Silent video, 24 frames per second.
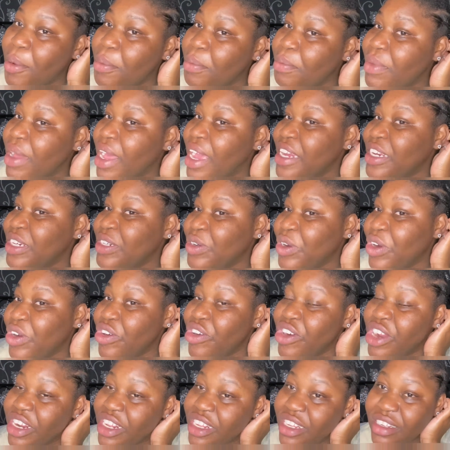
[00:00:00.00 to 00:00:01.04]
I know
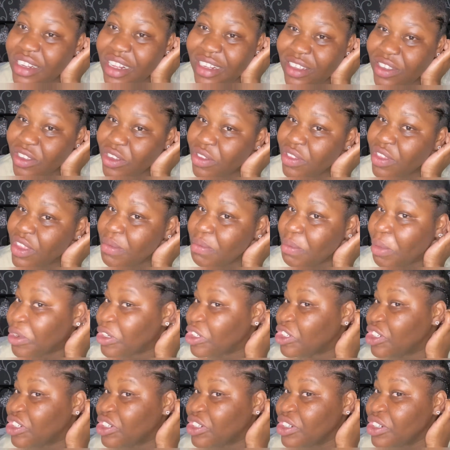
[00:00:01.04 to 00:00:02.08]
already there's nothing
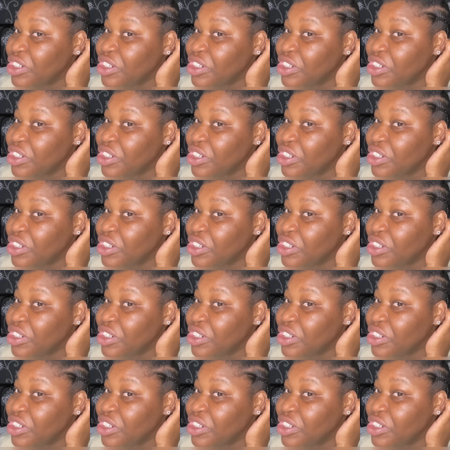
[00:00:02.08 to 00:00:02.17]
much